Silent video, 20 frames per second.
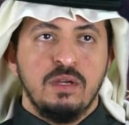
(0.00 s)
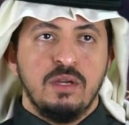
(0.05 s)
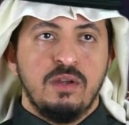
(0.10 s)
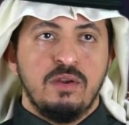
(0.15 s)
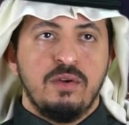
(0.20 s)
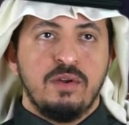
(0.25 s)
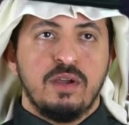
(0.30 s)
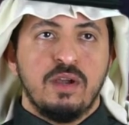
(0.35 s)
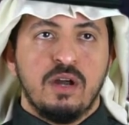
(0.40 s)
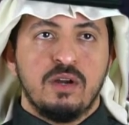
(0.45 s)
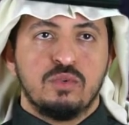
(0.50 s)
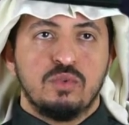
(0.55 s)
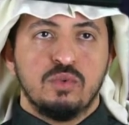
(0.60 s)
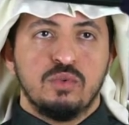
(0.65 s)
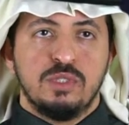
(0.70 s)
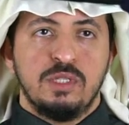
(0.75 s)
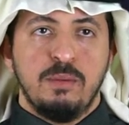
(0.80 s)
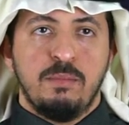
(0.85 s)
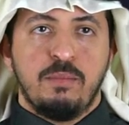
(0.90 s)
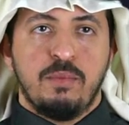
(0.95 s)
In regard to
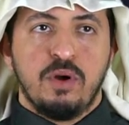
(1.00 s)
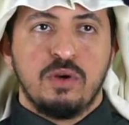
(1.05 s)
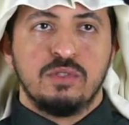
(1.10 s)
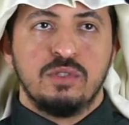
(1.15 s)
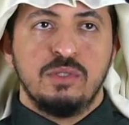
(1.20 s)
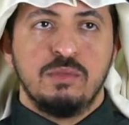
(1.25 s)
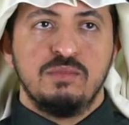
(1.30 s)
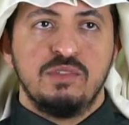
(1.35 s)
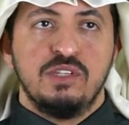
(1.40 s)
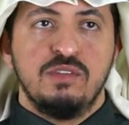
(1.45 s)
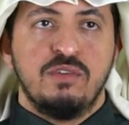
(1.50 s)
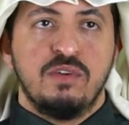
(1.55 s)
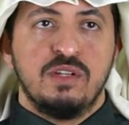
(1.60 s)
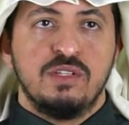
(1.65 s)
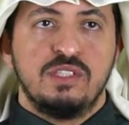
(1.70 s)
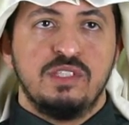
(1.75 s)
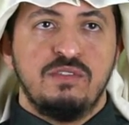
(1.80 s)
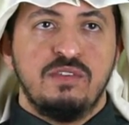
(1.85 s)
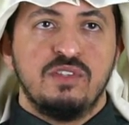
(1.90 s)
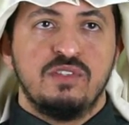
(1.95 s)
sleep bruxism, several
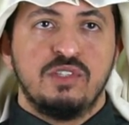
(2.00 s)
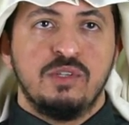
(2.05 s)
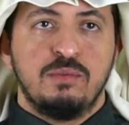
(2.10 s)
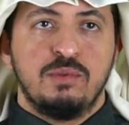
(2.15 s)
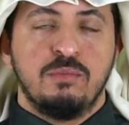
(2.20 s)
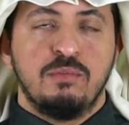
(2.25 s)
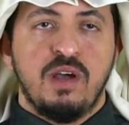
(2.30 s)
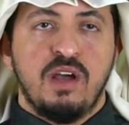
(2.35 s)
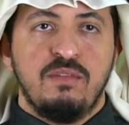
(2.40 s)
severe symptoms